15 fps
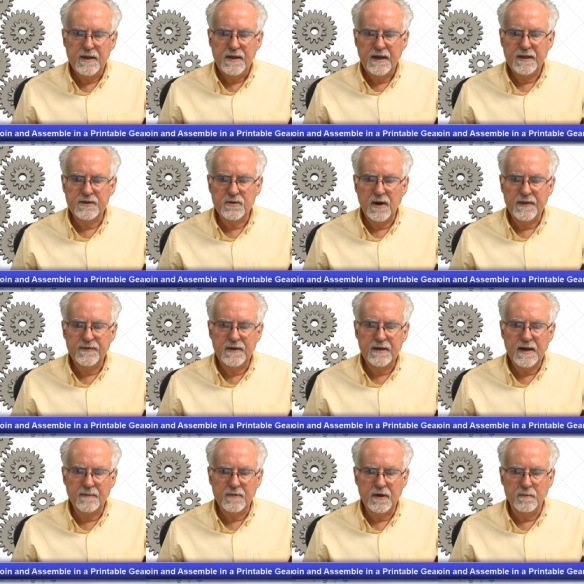And so I think
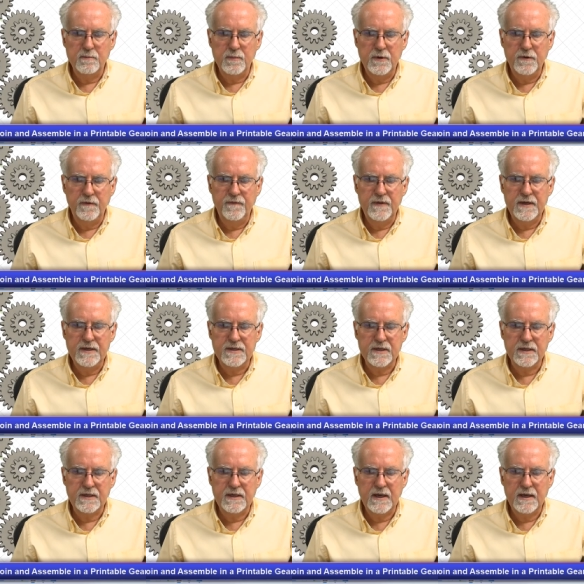I'm going to move these
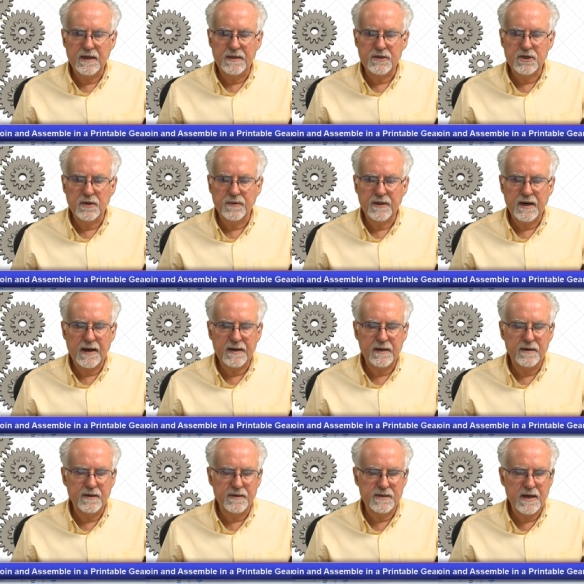again so that I can
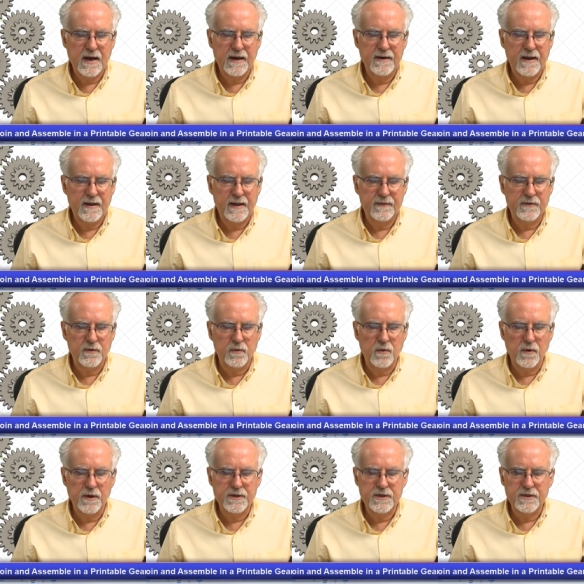design at the
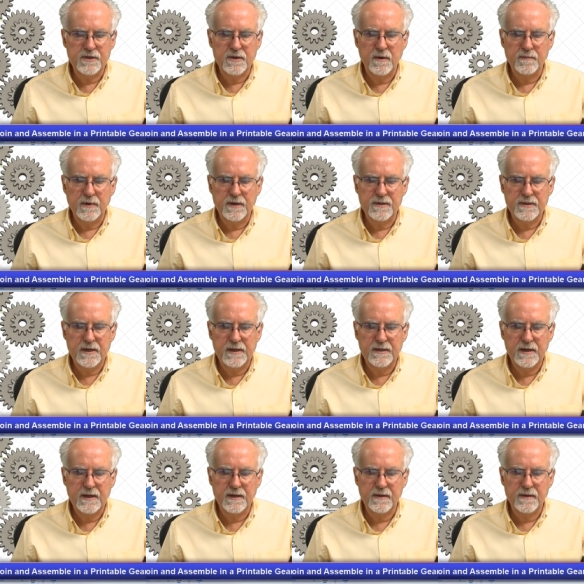origin. So I'm going to say
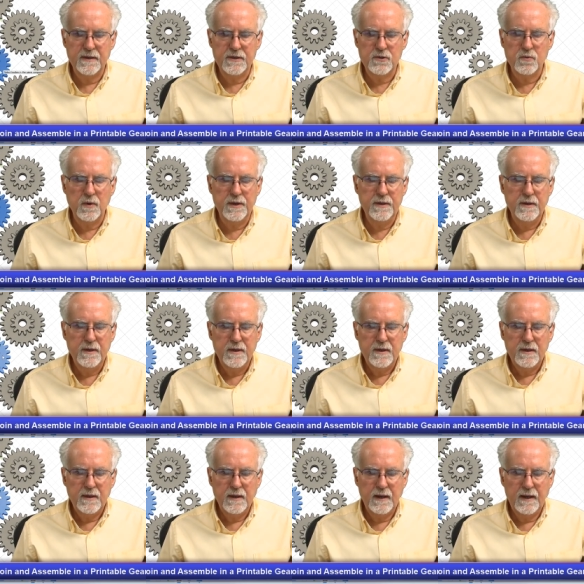take this one
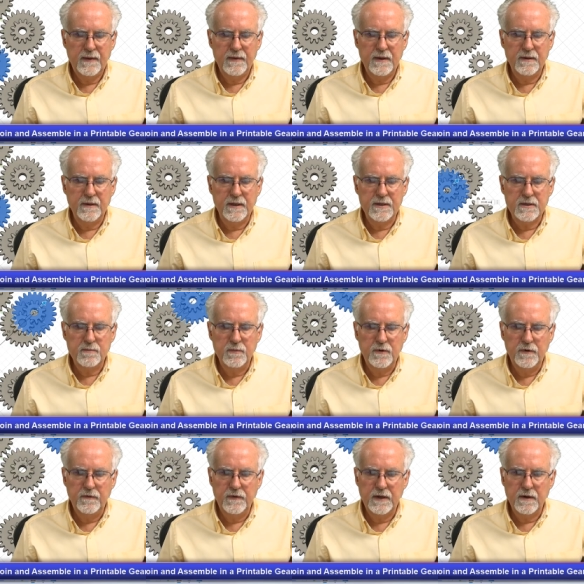and then let's
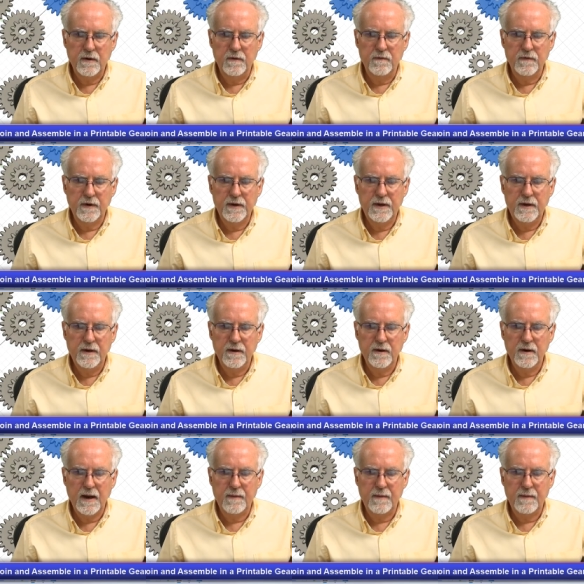move it over here.